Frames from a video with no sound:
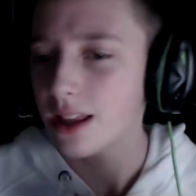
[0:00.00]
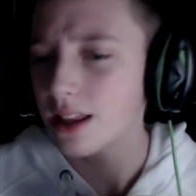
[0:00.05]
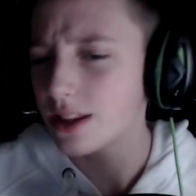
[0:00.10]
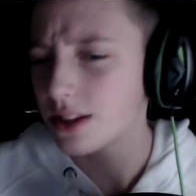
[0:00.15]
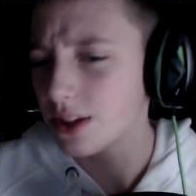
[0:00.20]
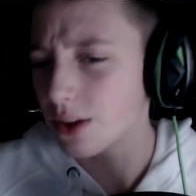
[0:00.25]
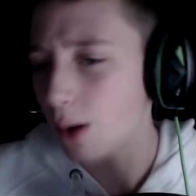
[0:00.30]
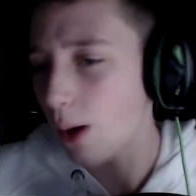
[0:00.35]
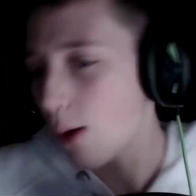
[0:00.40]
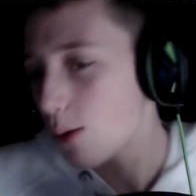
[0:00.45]

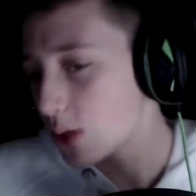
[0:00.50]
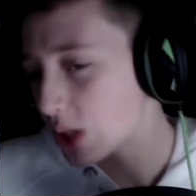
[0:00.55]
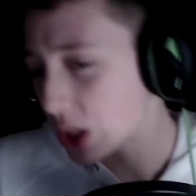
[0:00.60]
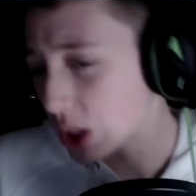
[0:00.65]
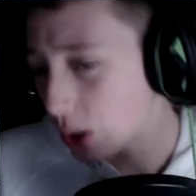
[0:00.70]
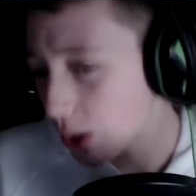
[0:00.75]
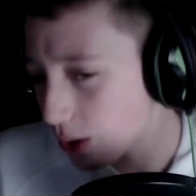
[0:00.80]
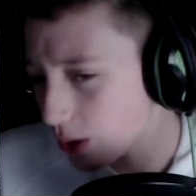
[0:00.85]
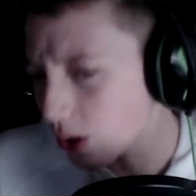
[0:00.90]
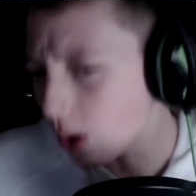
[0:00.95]
So it was a
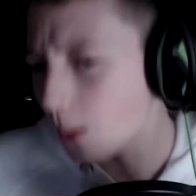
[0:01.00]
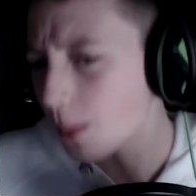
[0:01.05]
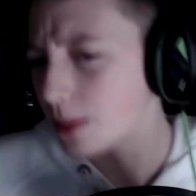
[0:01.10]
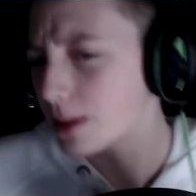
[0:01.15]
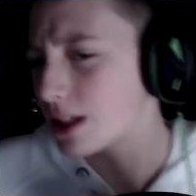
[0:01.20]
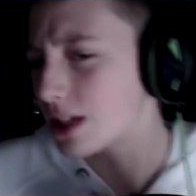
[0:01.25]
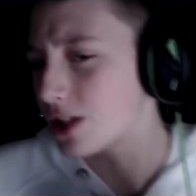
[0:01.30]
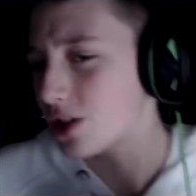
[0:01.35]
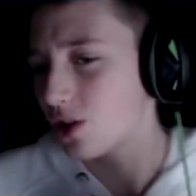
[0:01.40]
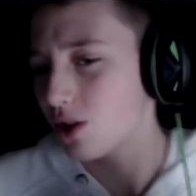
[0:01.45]
good
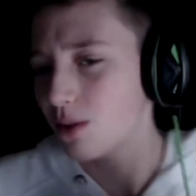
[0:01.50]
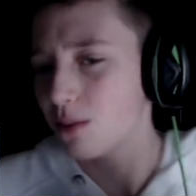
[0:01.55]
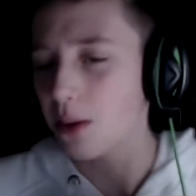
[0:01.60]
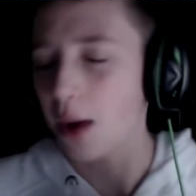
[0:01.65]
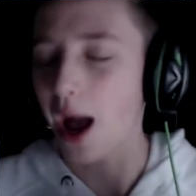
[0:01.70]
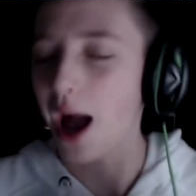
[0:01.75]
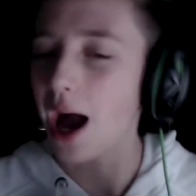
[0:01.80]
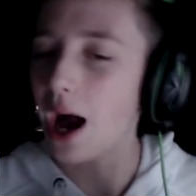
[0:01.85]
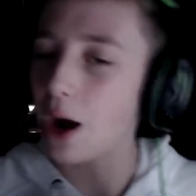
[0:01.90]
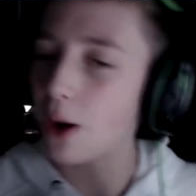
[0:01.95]
competition,
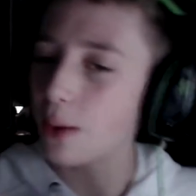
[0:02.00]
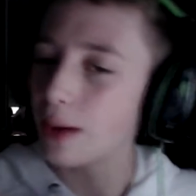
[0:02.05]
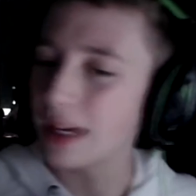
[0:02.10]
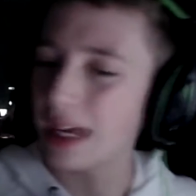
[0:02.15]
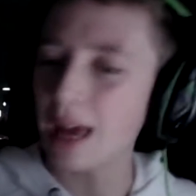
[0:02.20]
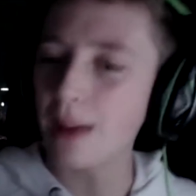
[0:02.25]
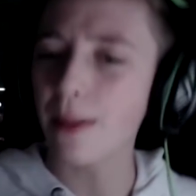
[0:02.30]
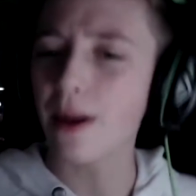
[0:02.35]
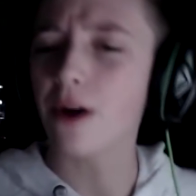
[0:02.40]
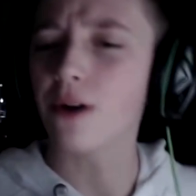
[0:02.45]
but how it
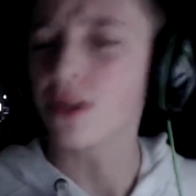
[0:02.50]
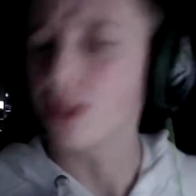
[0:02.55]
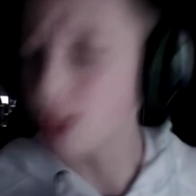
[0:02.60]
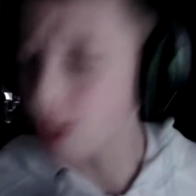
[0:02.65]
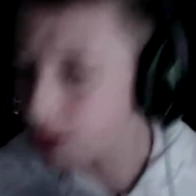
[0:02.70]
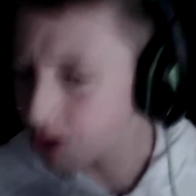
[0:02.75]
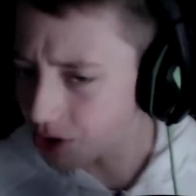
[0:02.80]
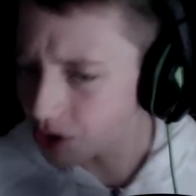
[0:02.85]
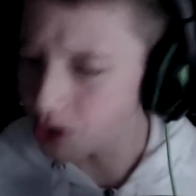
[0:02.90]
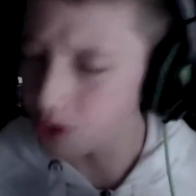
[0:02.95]
came out on
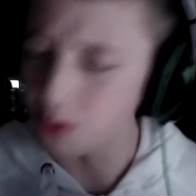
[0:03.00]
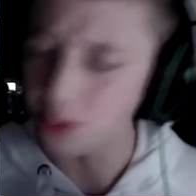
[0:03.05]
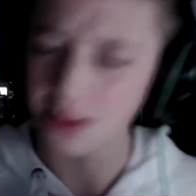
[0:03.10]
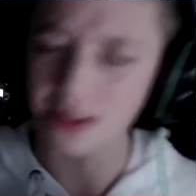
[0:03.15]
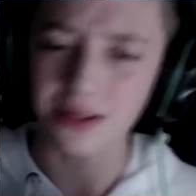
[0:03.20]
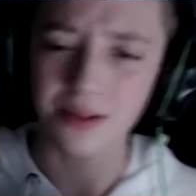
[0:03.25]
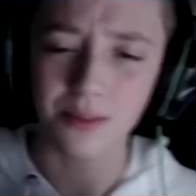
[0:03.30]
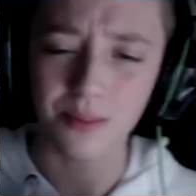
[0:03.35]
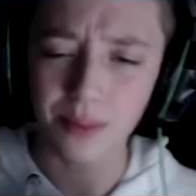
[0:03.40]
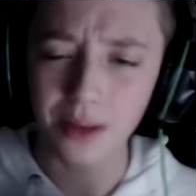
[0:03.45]
YouTube
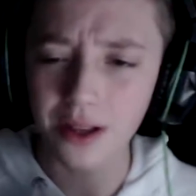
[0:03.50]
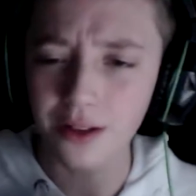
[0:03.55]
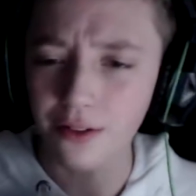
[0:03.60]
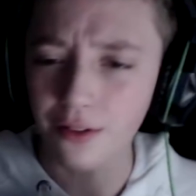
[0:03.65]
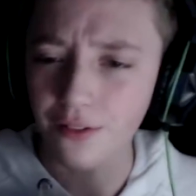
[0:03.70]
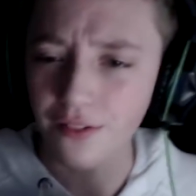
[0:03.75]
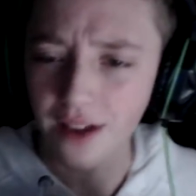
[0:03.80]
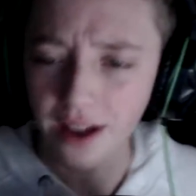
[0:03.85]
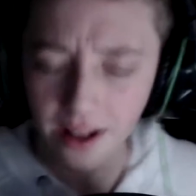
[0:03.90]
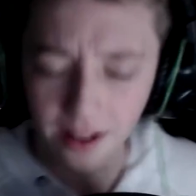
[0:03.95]
was a bit of a
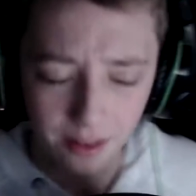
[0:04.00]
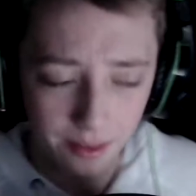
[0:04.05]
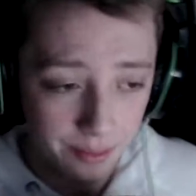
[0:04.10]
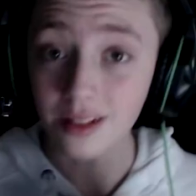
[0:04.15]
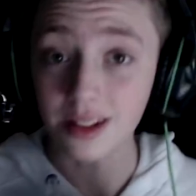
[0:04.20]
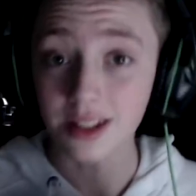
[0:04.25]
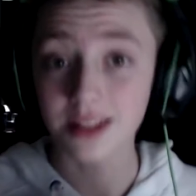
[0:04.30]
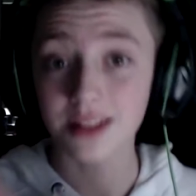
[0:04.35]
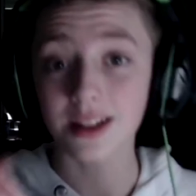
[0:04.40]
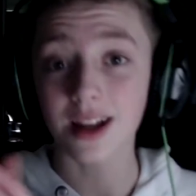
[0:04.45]
fail.
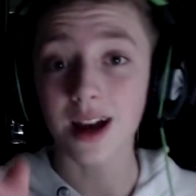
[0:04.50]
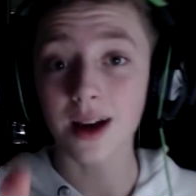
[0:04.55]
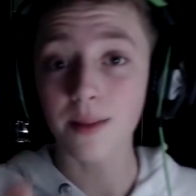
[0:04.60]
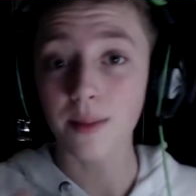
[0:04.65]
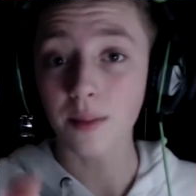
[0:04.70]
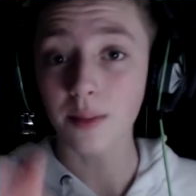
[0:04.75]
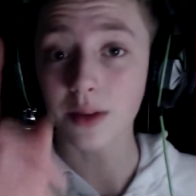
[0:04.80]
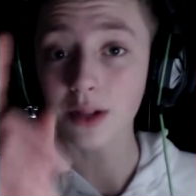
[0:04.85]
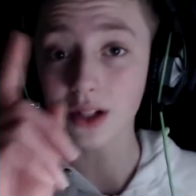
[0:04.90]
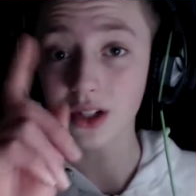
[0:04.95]
This
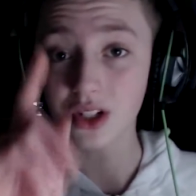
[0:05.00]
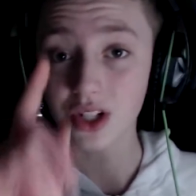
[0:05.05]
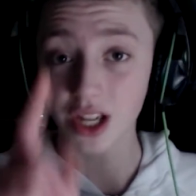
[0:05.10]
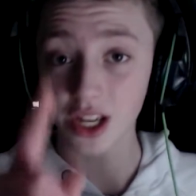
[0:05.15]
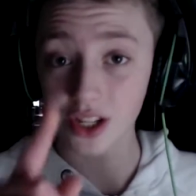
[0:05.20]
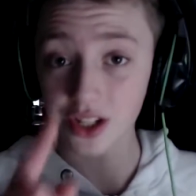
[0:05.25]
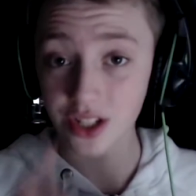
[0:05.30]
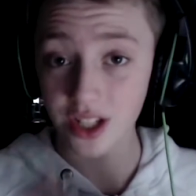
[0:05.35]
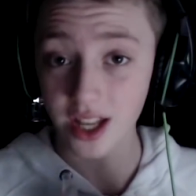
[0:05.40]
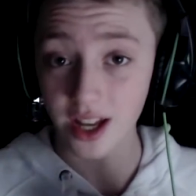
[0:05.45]
time I'm going to
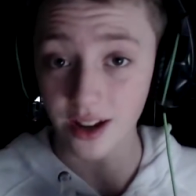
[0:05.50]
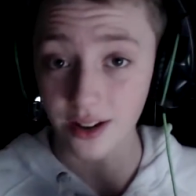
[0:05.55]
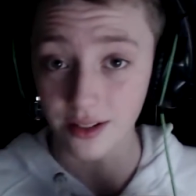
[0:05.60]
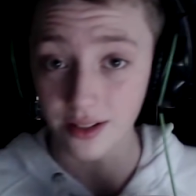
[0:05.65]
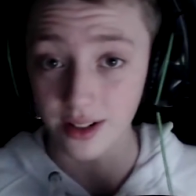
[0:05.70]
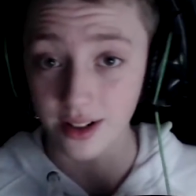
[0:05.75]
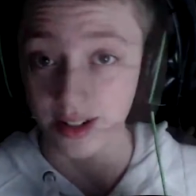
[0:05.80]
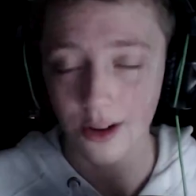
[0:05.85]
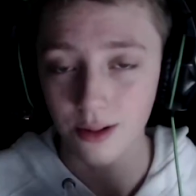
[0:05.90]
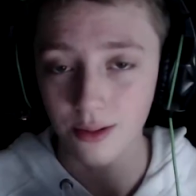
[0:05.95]
change that,
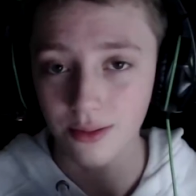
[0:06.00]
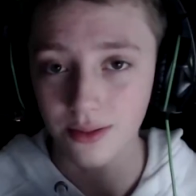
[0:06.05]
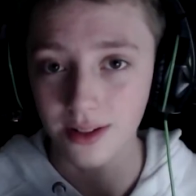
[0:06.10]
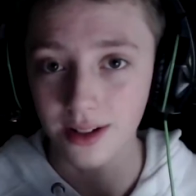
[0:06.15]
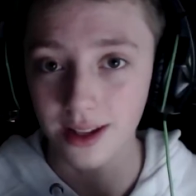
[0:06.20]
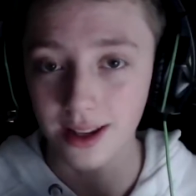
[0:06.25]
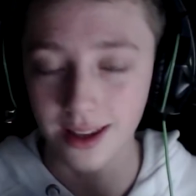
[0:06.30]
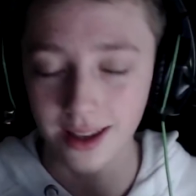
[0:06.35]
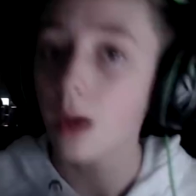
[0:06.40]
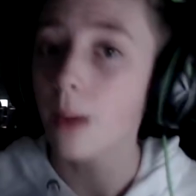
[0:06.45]
alright?
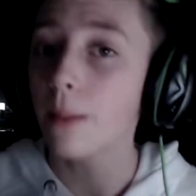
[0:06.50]
Hopefully.